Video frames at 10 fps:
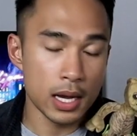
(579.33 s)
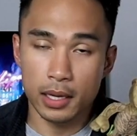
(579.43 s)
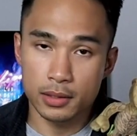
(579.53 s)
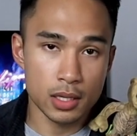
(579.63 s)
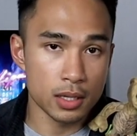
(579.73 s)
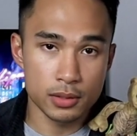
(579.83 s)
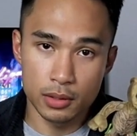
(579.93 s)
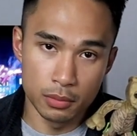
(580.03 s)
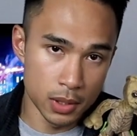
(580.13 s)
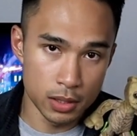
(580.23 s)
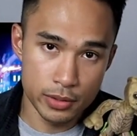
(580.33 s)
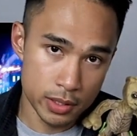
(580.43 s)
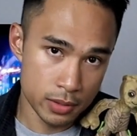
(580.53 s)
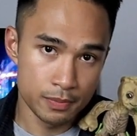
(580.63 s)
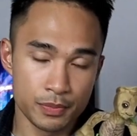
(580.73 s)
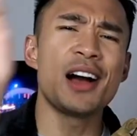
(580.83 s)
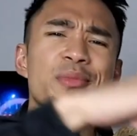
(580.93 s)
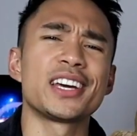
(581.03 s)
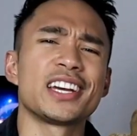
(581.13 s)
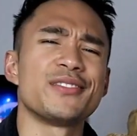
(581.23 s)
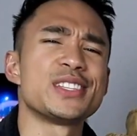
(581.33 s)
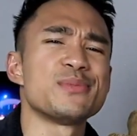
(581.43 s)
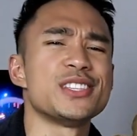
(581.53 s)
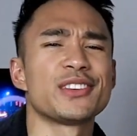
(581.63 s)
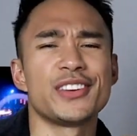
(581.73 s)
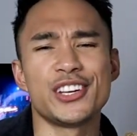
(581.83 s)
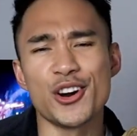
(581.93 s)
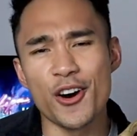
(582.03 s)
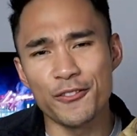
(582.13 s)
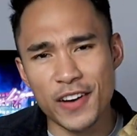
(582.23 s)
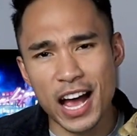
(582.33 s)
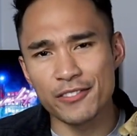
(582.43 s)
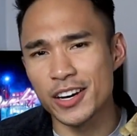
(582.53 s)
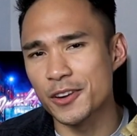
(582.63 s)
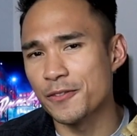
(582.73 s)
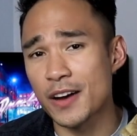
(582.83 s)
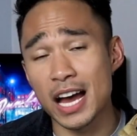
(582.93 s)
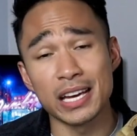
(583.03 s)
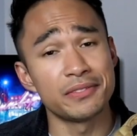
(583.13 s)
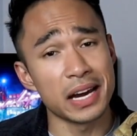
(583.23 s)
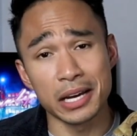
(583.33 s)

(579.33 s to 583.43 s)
I talk too much. I'm gonna give this music video a 5 out of 5.